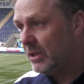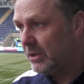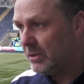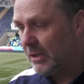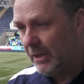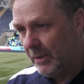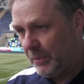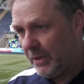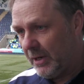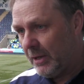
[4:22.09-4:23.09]
that
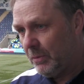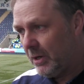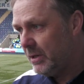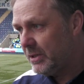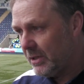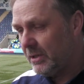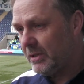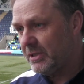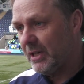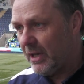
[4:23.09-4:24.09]
Peterhead were in
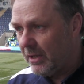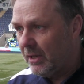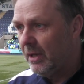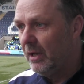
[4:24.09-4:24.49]
to sit in,